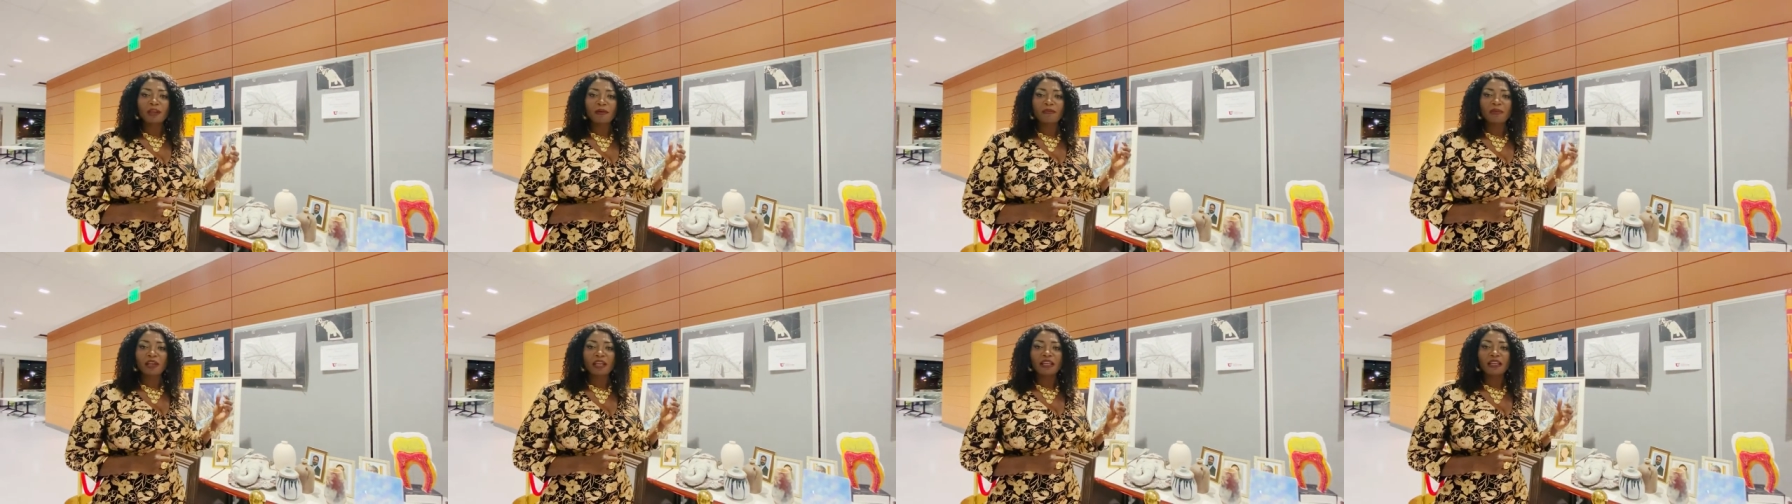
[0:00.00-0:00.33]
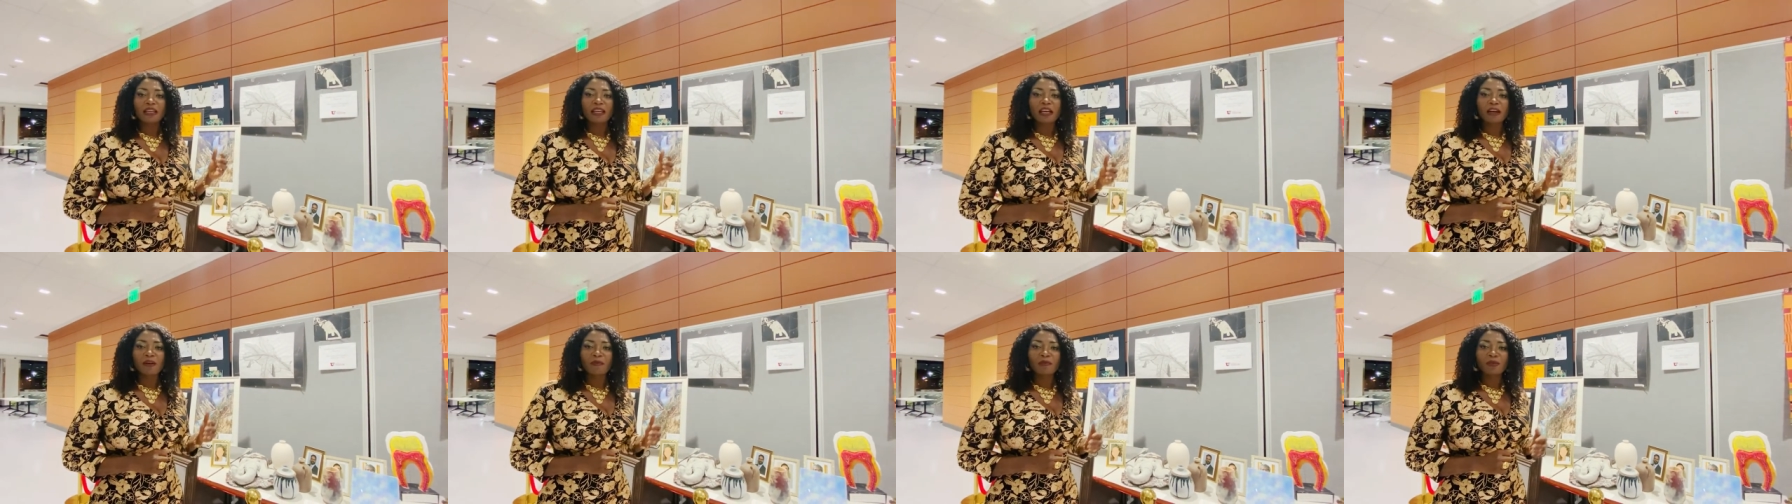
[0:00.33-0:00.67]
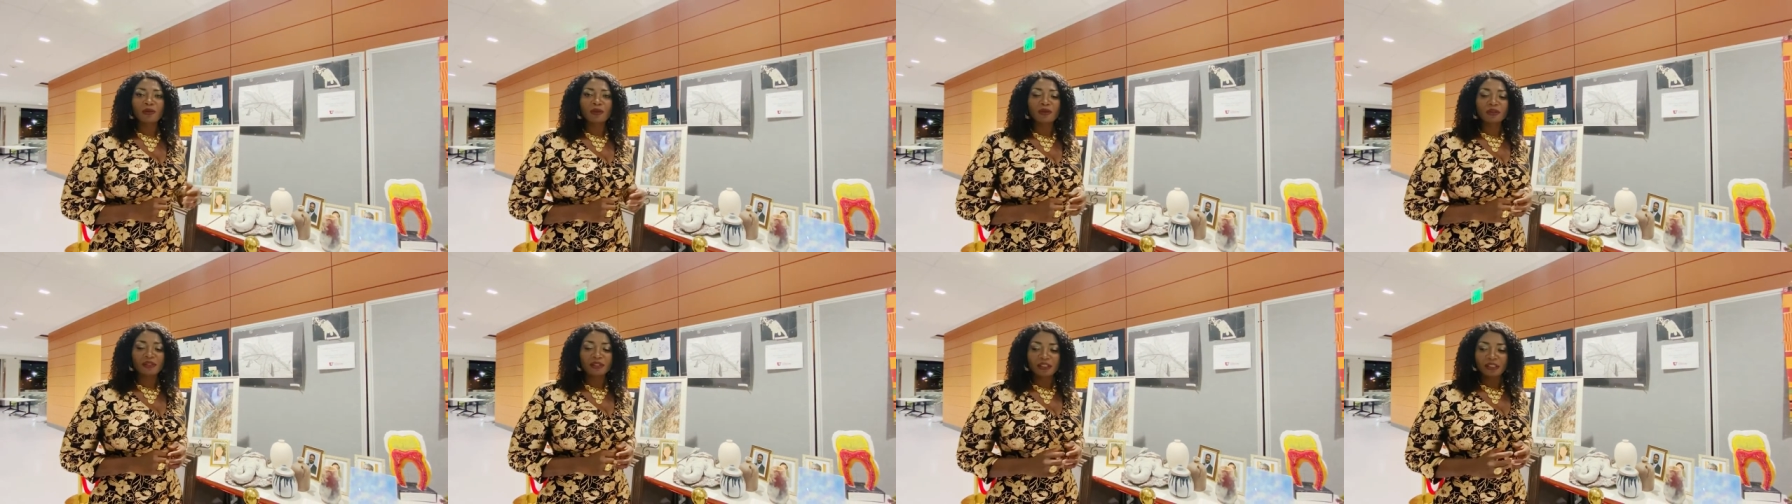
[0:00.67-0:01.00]
main
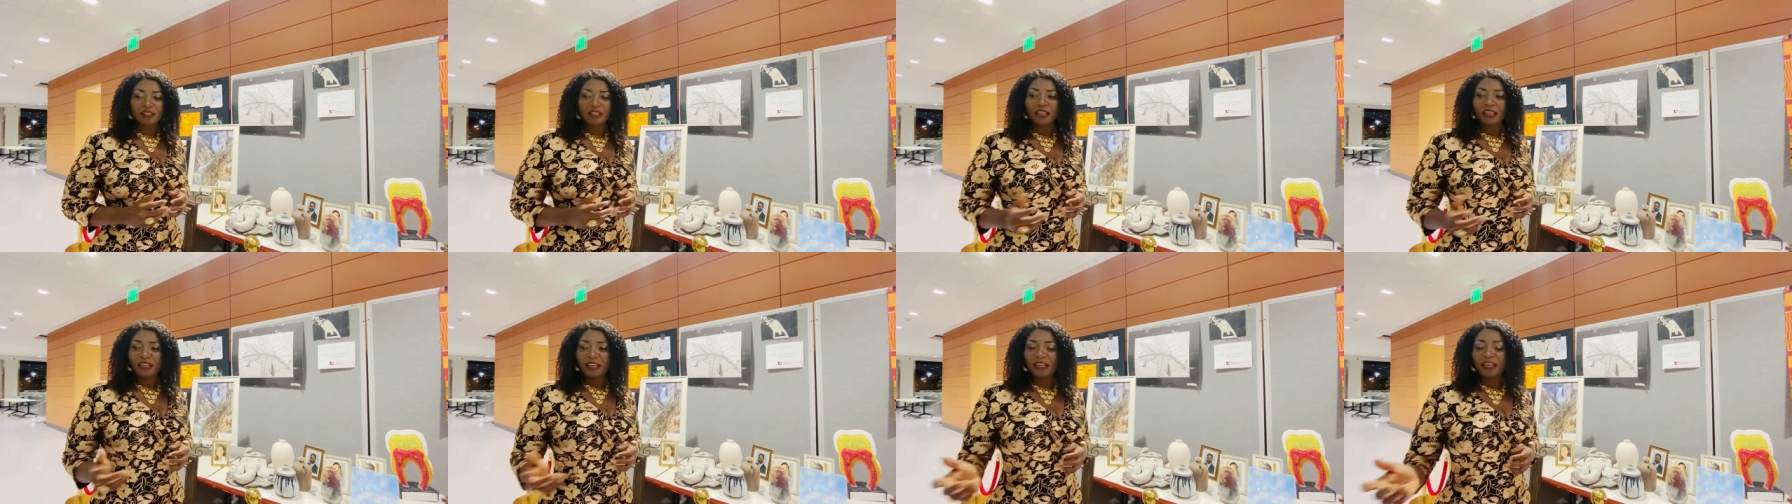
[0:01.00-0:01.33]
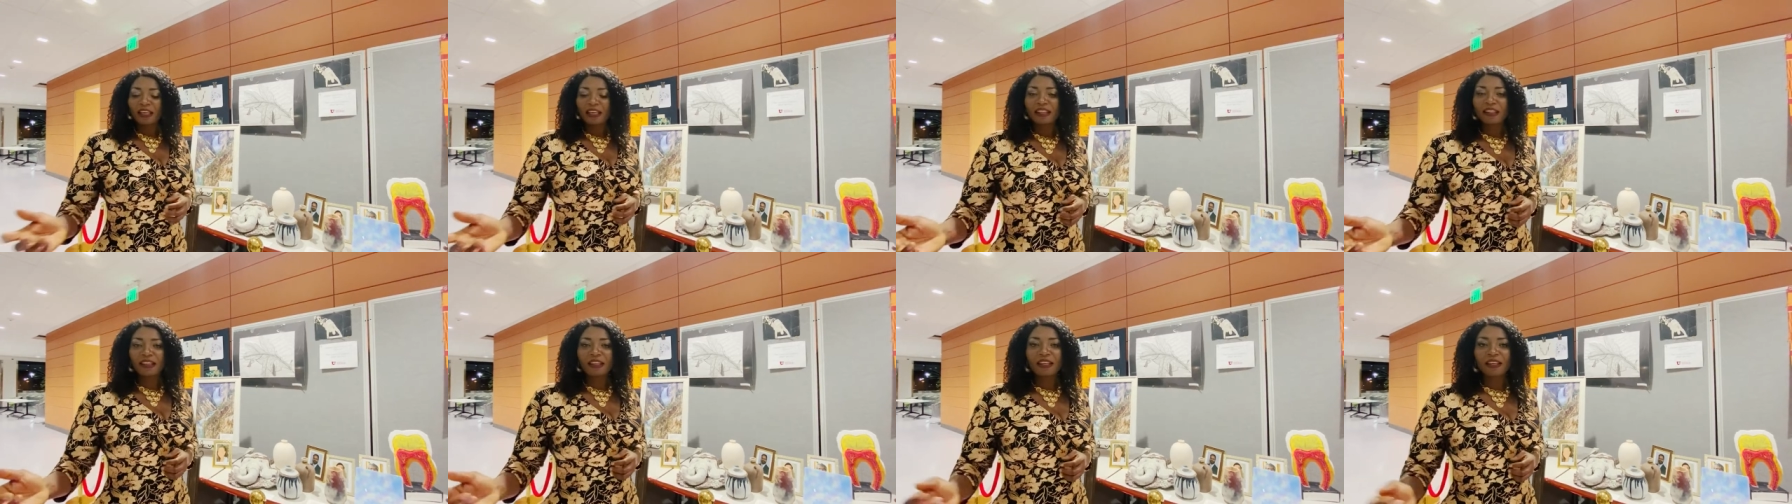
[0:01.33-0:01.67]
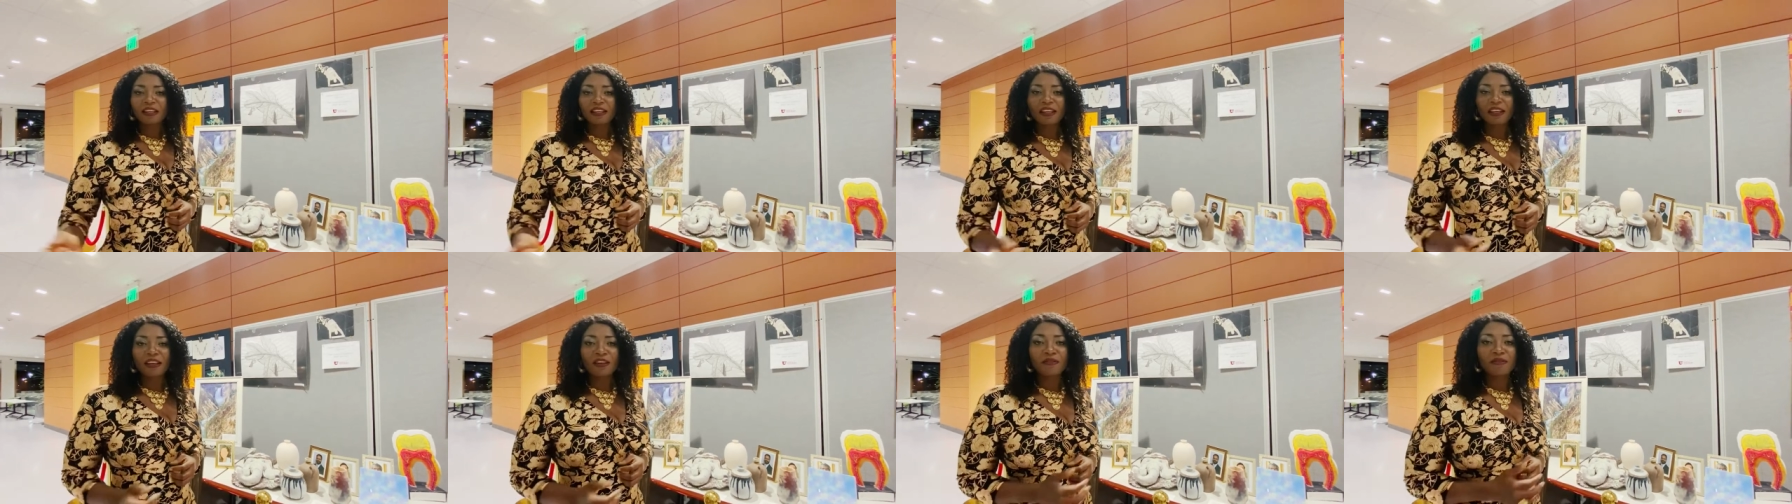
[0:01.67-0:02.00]
campus in the
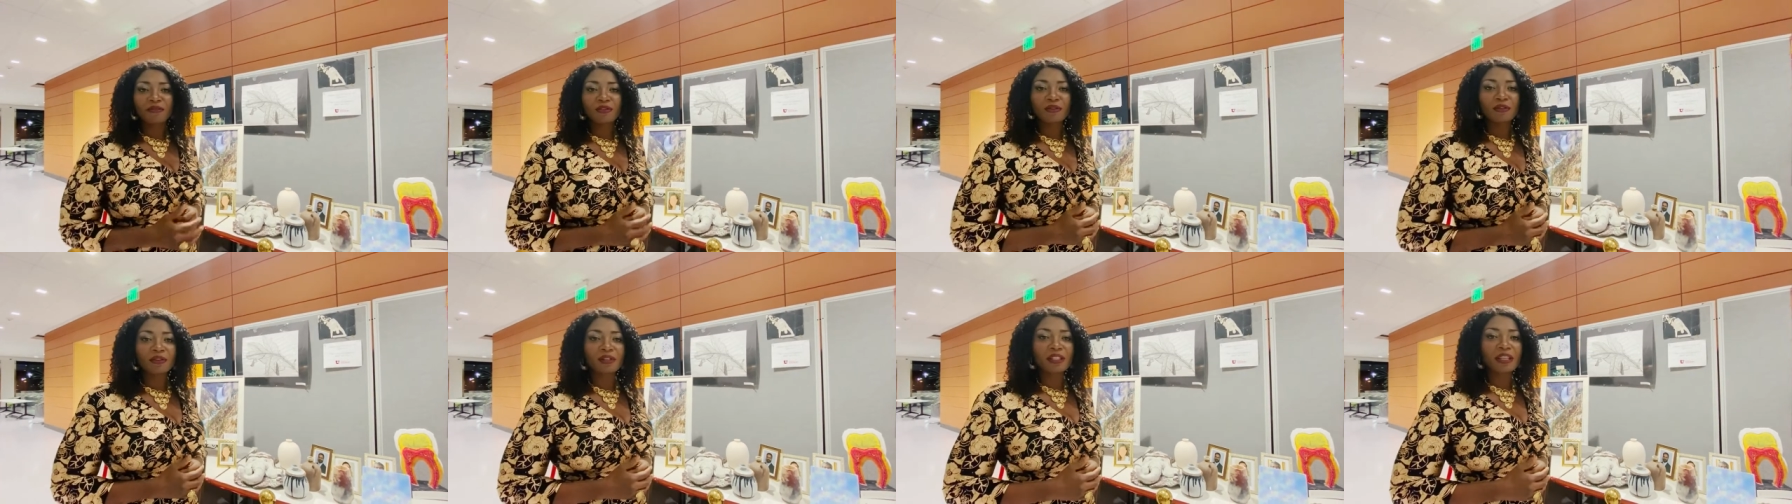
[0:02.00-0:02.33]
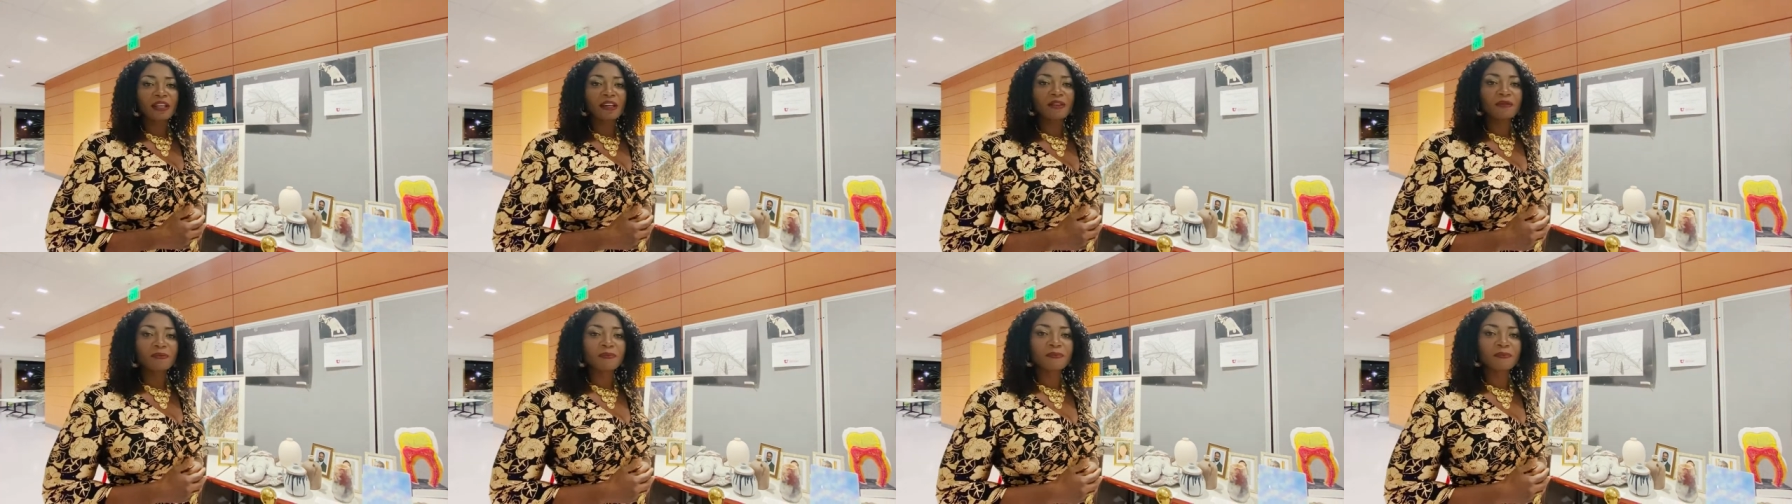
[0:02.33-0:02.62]
near future.